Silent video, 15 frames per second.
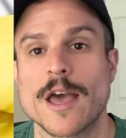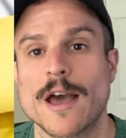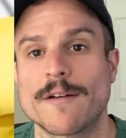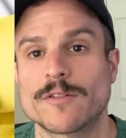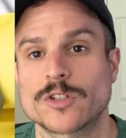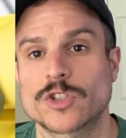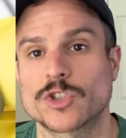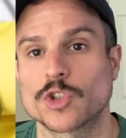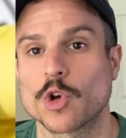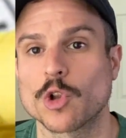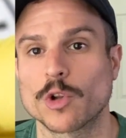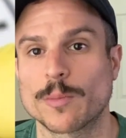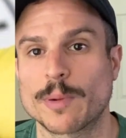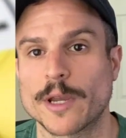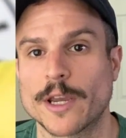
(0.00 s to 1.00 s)
have a
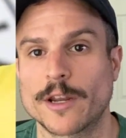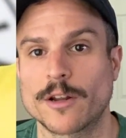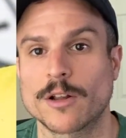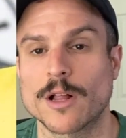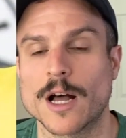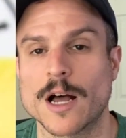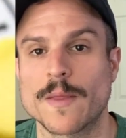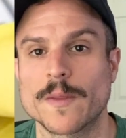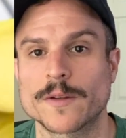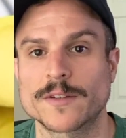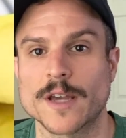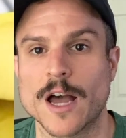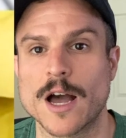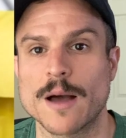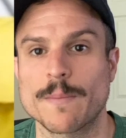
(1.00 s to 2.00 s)
solar panel on the
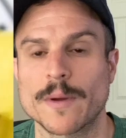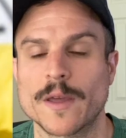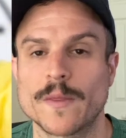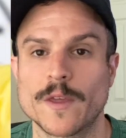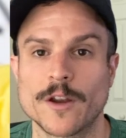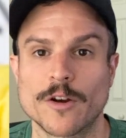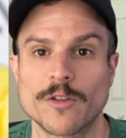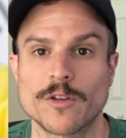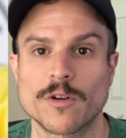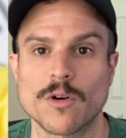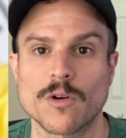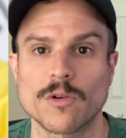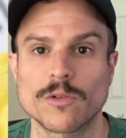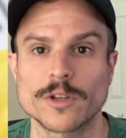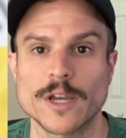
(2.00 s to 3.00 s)
top, and they are the
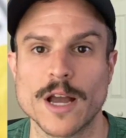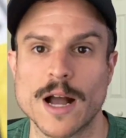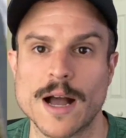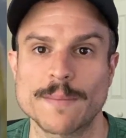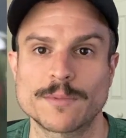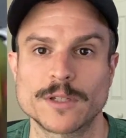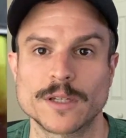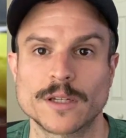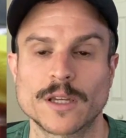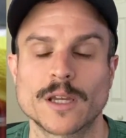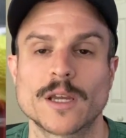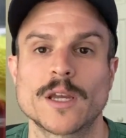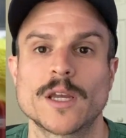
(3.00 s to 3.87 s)
only optic